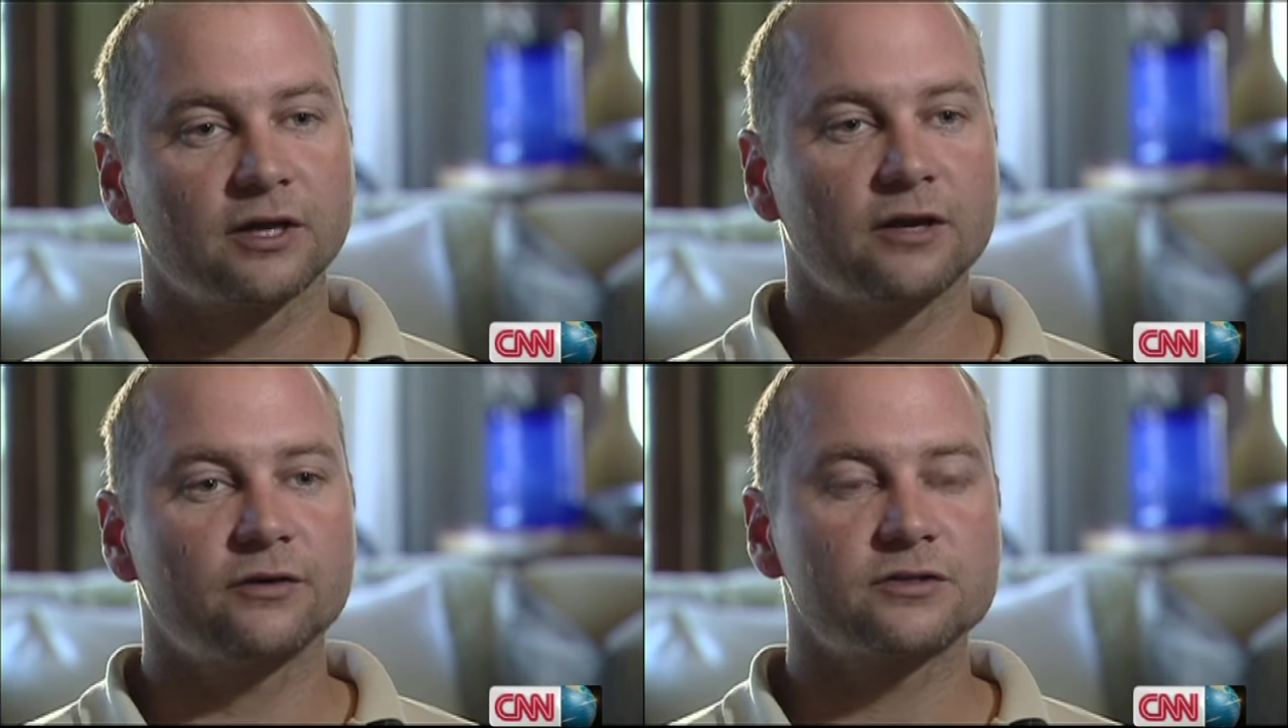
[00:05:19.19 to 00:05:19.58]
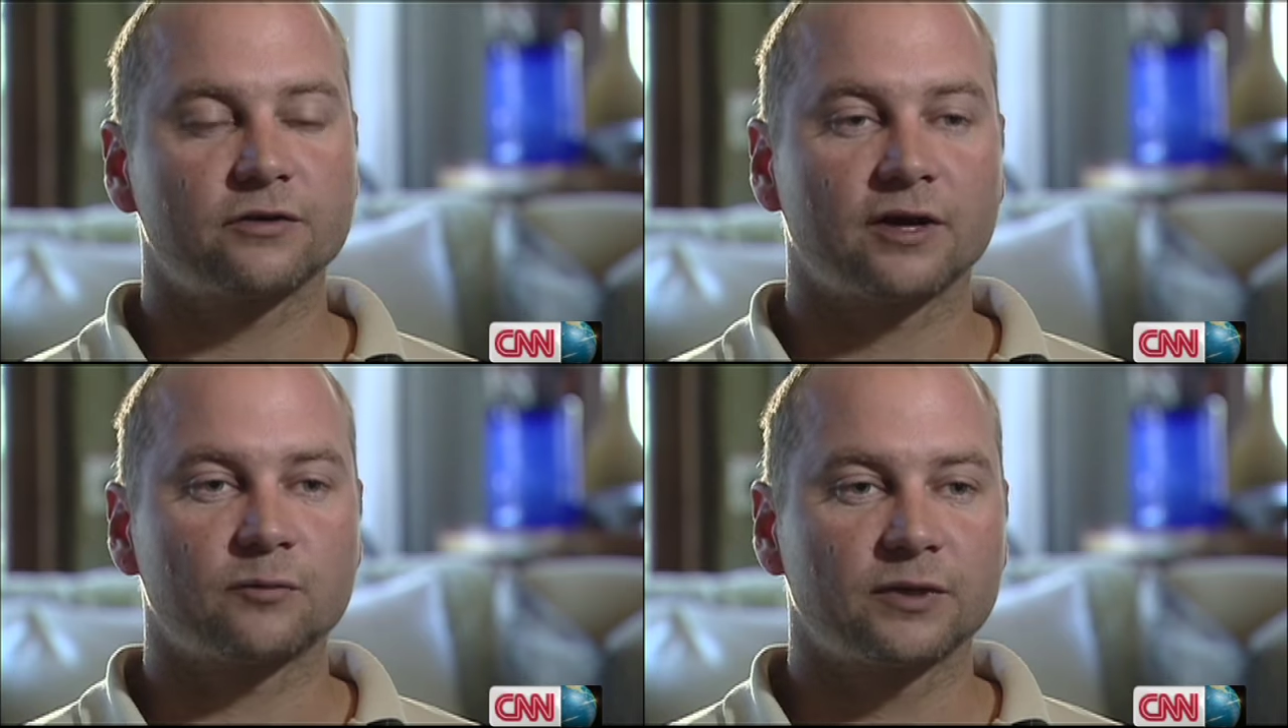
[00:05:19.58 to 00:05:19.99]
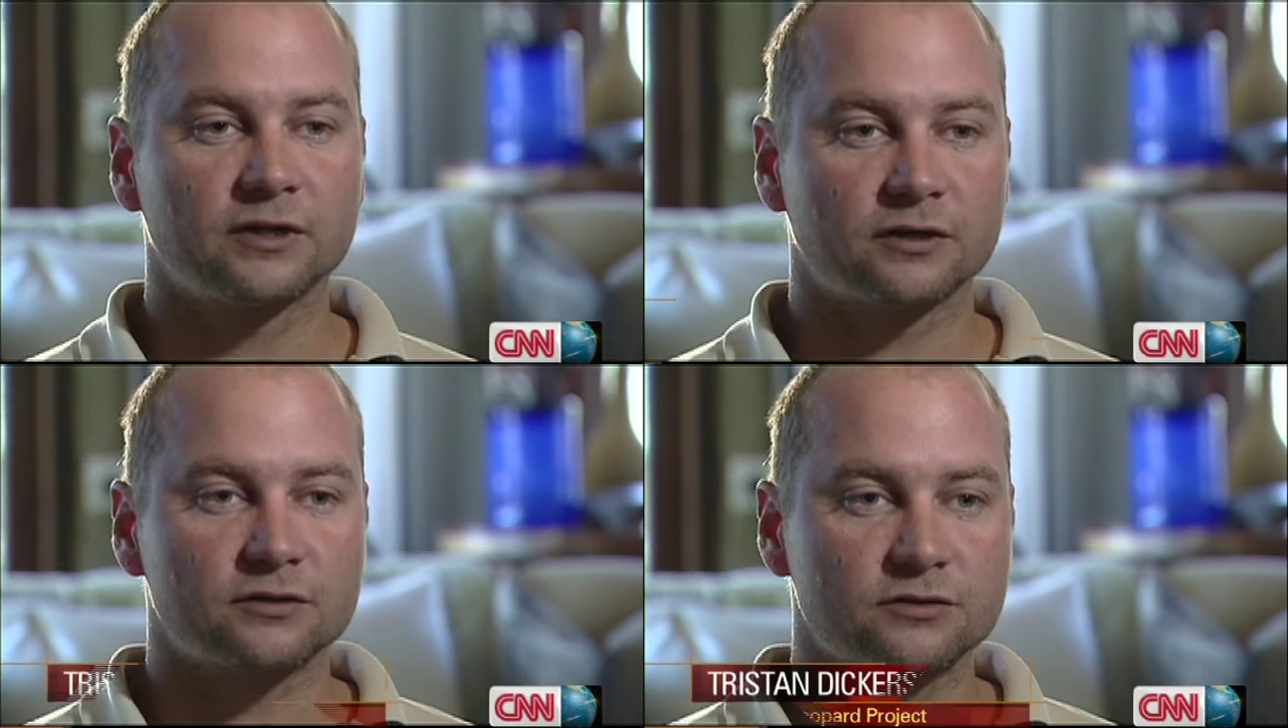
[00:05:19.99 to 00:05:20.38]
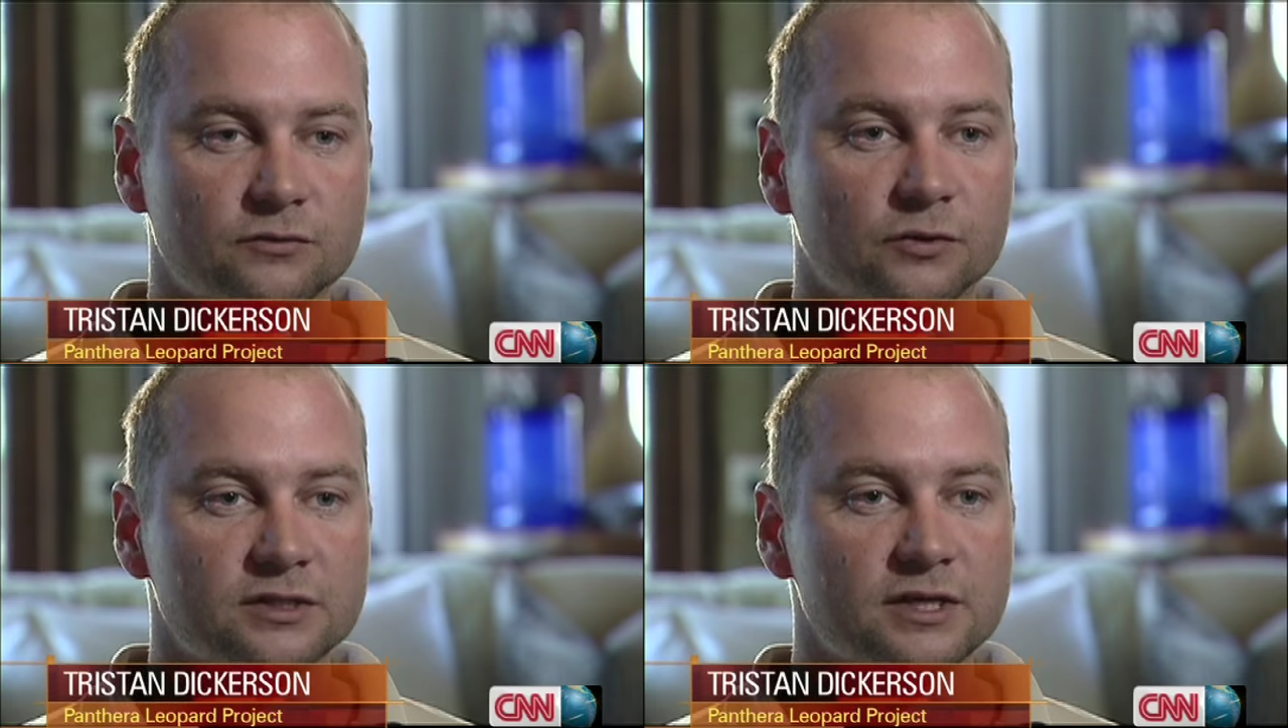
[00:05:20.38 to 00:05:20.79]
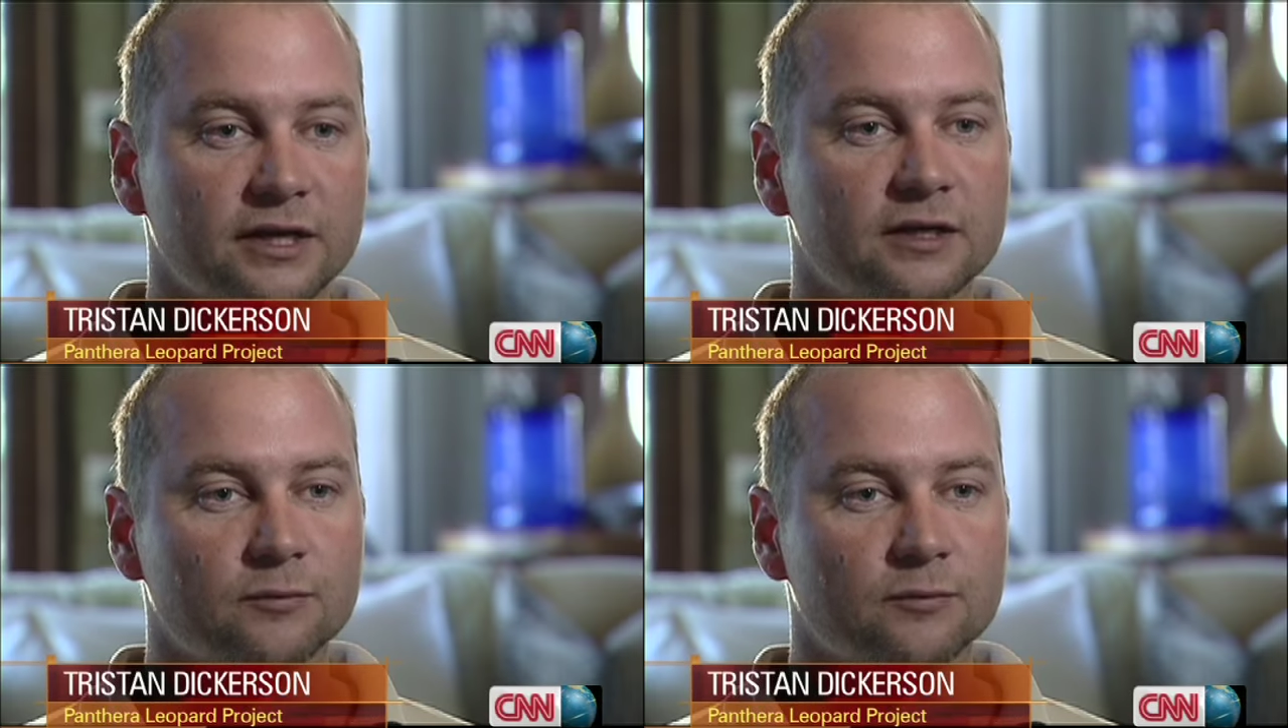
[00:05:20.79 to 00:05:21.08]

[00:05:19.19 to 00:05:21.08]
the areas around Phinda was taken,